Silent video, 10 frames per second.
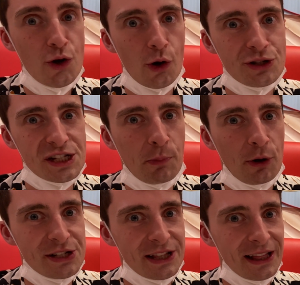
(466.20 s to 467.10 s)
Not
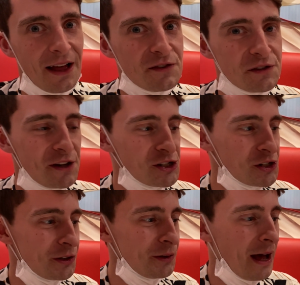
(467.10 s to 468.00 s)
disappointed, loves
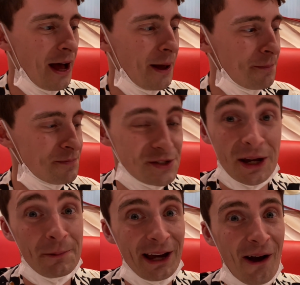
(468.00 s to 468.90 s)
Fishel. Um, so
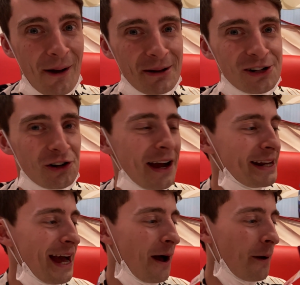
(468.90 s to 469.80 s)
here we go, I'm gonna try it
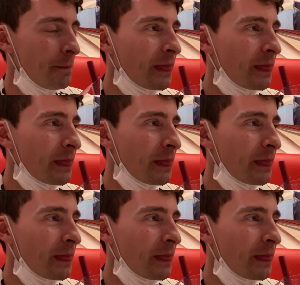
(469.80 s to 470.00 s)
now.